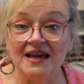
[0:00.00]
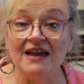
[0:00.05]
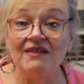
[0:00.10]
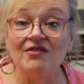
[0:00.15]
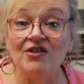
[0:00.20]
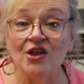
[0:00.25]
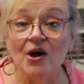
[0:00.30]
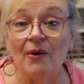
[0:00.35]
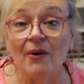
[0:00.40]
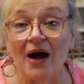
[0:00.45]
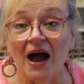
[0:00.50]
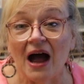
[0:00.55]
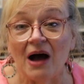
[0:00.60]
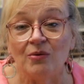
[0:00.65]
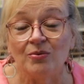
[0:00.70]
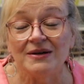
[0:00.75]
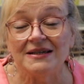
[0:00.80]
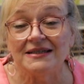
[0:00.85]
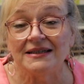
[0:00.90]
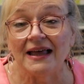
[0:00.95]
even though I
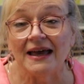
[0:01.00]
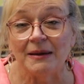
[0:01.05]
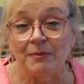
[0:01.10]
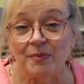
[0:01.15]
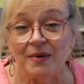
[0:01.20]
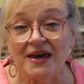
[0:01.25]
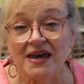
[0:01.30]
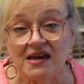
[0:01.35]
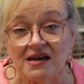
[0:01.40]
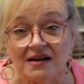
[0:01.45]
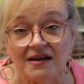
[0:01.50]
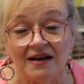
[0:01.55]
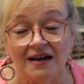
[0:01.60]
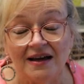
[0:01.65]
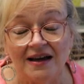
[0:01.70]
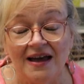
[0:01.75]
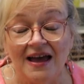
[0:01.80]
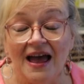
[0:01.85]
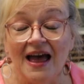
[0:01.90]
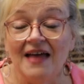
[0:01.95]
always like pink.
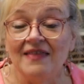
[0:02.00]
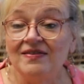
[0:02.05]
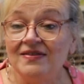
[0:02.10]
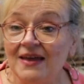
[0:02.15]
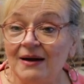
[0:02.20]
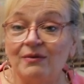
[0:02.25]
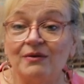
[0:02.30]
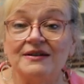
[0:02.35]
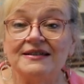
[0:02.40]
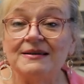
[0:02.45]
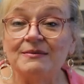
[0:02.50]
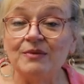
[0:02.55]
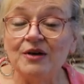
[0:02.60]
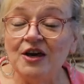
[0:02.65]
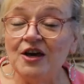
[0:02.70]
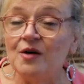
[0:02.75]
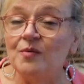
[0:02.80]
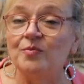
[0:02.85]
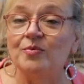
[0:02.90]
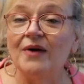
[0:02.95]
There were some
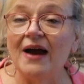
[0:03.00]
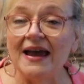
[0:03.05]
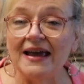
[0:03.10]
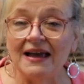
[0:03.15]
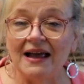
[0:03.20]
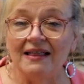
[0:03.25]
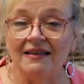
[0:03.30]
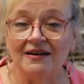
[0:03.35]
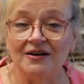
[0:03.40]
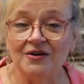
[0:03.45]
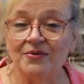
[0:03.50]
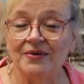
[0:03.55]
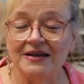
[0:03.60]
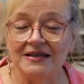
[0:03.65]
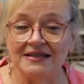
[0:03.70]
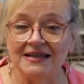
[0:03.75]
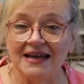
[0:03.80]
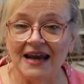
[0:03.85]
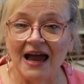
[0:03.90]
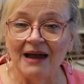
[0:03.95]
cute bright colored
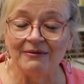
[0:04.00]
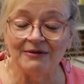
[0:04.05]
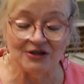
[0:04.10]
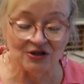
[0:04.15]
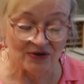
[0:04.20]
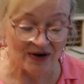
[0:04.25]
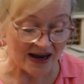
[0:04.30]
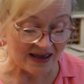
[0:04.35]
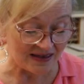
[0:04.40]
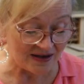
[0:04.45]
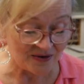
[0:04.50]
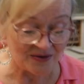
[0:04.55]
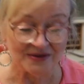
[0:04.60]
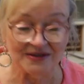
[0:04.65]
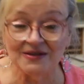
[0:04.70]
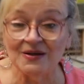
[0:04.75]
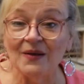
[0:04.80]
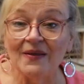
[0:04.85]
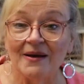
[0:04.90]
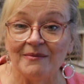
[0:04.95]
ones, and I would try those.
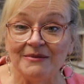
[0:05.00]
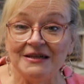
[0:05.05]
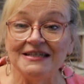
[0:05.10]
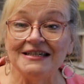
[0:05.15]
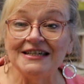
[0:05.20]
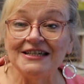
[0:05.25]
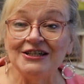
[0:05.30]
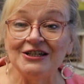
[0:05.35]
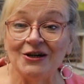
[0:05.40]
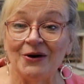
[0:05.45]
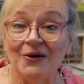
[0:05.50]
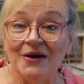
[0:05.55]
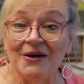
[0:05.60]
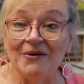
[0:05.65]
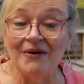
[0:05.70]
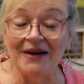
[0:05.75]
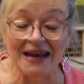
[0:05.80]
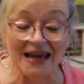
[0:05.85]
So let me just show you what